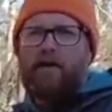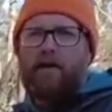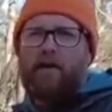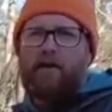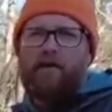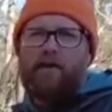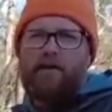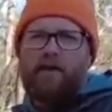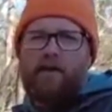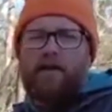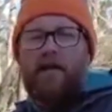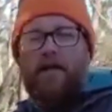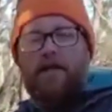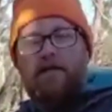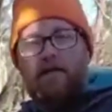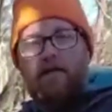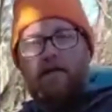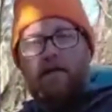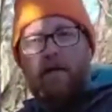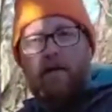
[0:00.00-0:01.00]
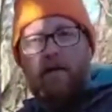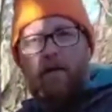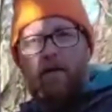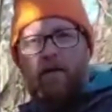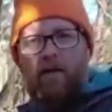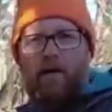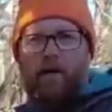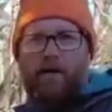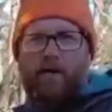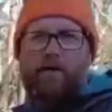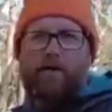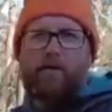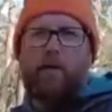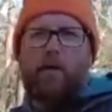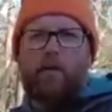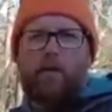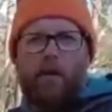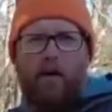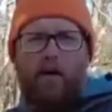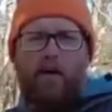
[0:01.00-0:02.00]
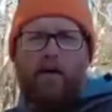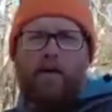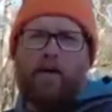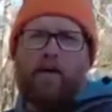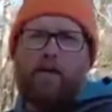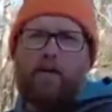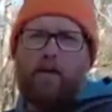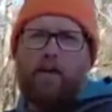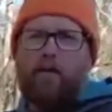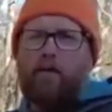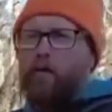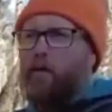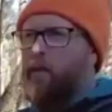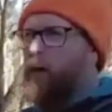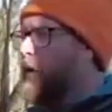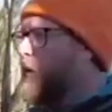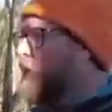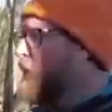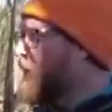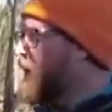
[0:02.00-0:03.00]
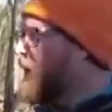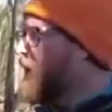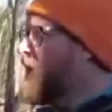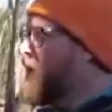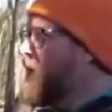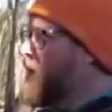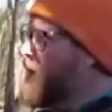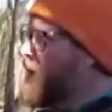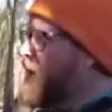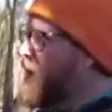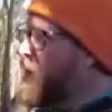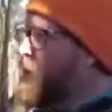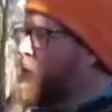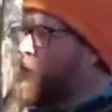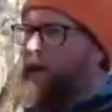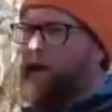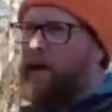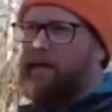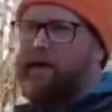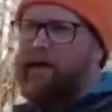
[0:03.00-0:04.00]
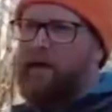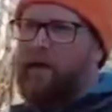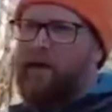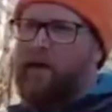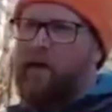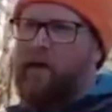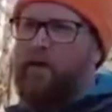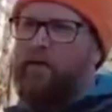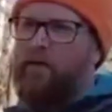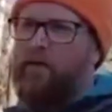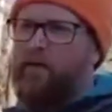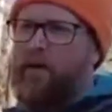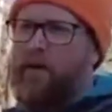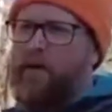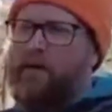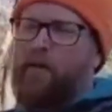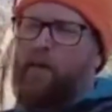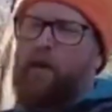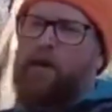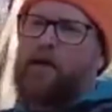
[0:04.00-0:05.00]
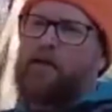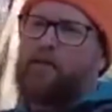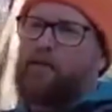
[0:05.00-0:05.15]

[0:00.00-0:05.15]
obviously in KCMO along Swope Park and the Bluebird Parkway. Here we have it on our Camp Ranch